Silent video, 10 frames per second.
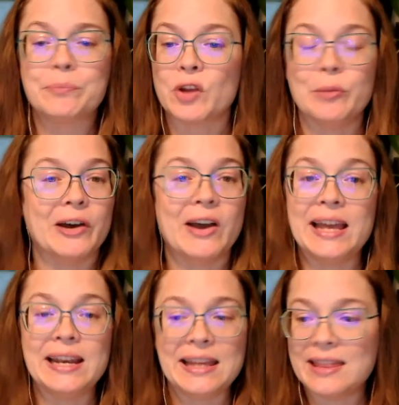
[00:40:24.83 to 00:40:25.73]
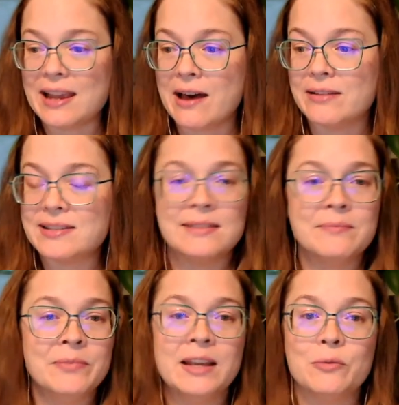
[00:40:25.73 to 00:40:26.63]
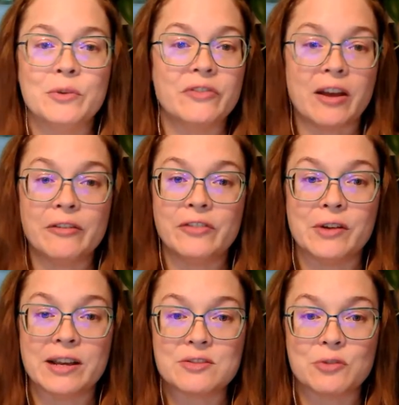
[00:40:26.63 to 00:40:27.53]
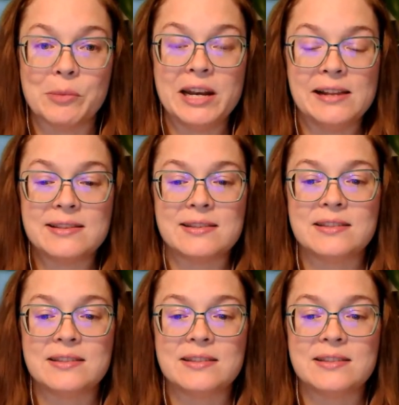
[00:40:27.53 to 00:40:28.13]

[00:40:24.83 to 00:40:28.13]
or about anything else, we've got a few extra minutes.